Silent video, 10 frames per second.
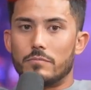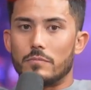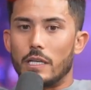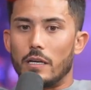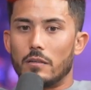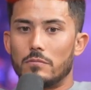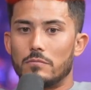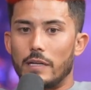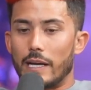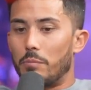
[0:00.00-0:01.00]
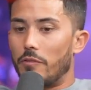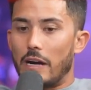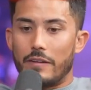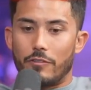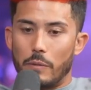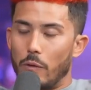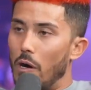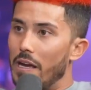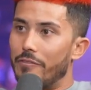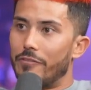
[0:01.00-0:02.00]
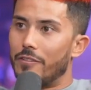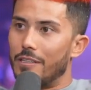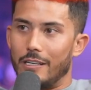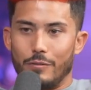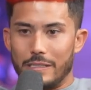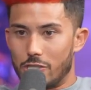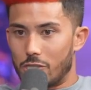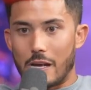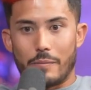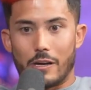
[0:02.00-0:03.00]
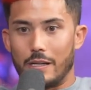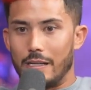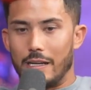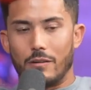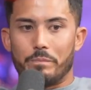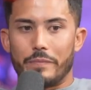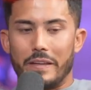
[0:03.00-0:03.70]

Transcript: You know, I got to provide for my wife. You know, we just got married now.